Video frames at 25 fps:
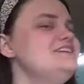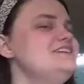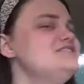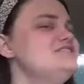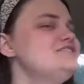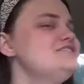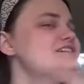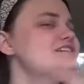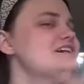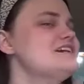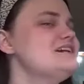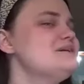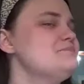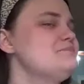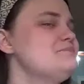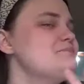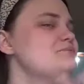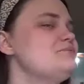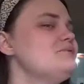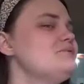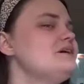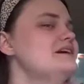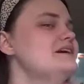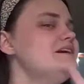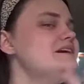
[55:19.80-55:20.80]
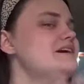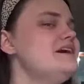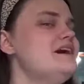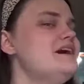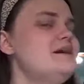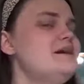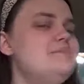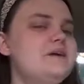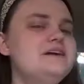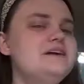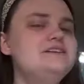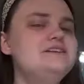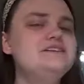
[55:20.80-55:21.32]
and you just kind of bring it
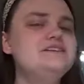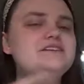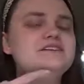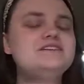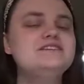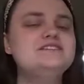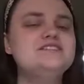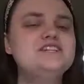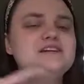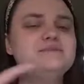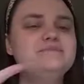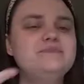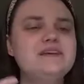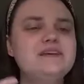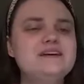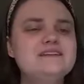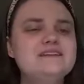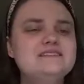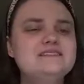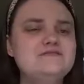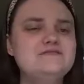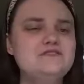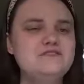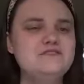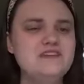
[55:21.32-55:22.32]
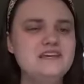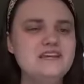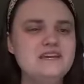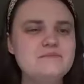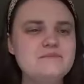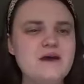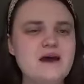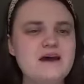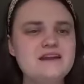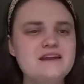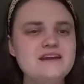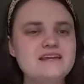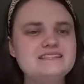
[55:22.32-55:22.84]
up under your chin because if you think
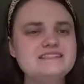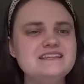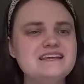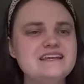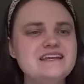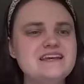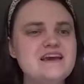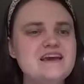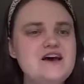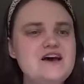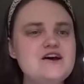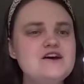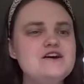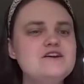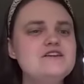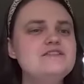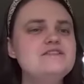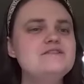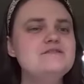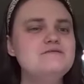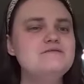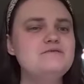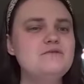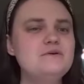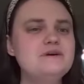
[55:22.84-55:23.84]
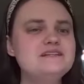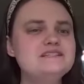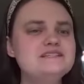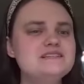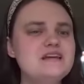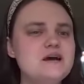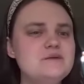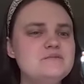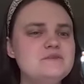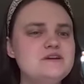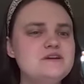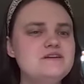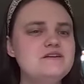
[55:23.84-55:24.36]
about it, it's like the voice
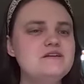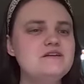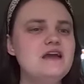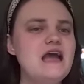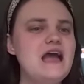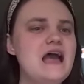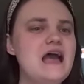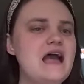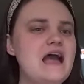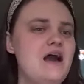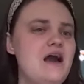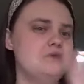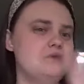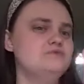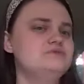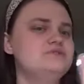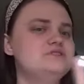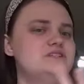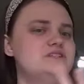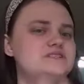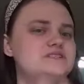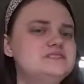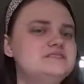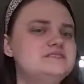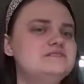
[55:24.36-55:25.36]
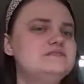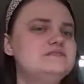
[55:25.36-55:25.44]
coming out.